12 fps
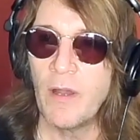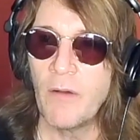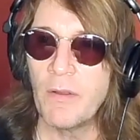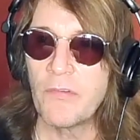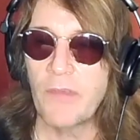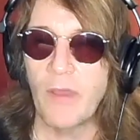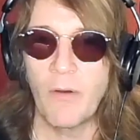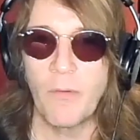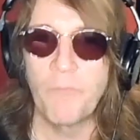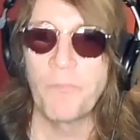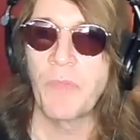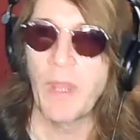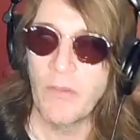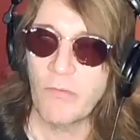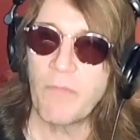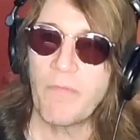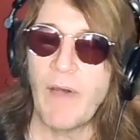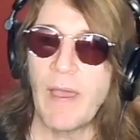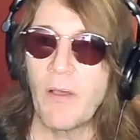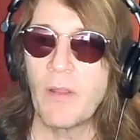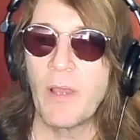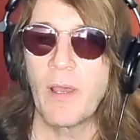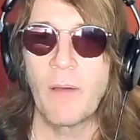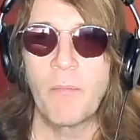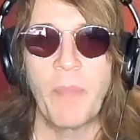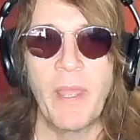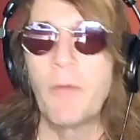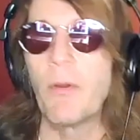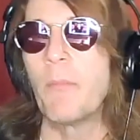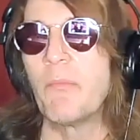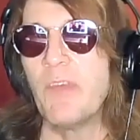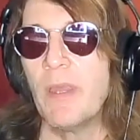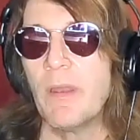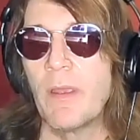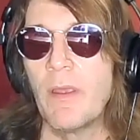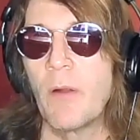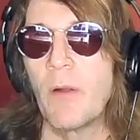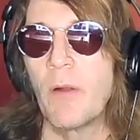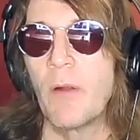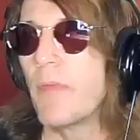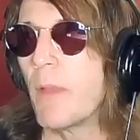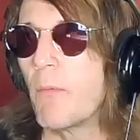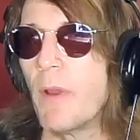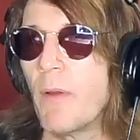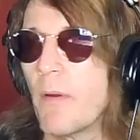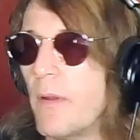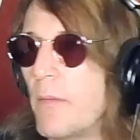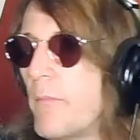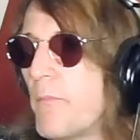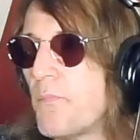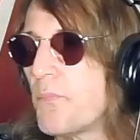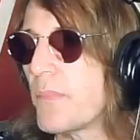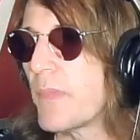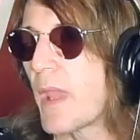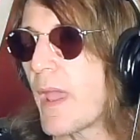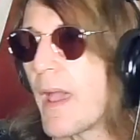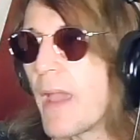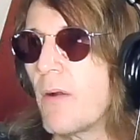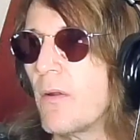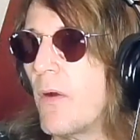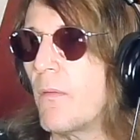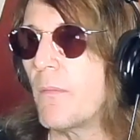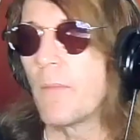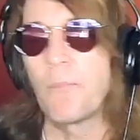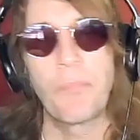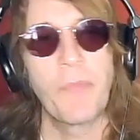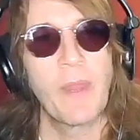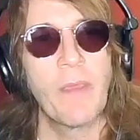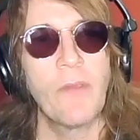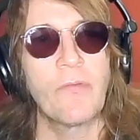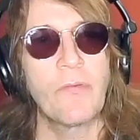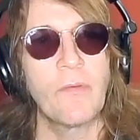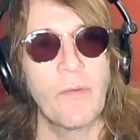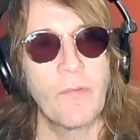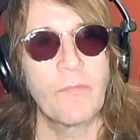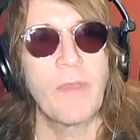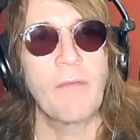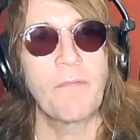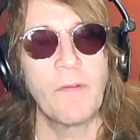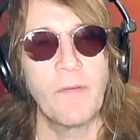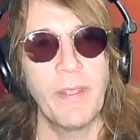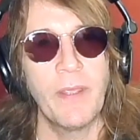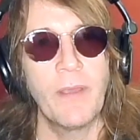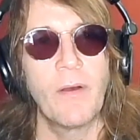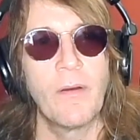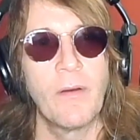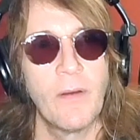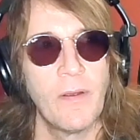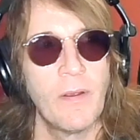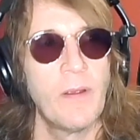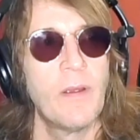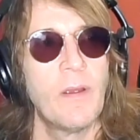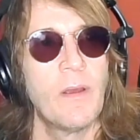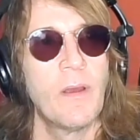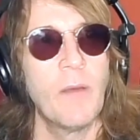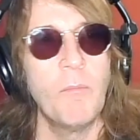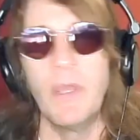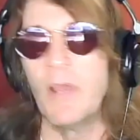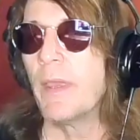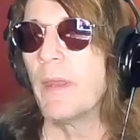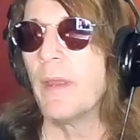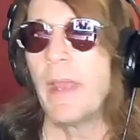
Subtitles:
And so we filed a bankruptcy to, I think we were in, I don't know, it's definitely $1.5 million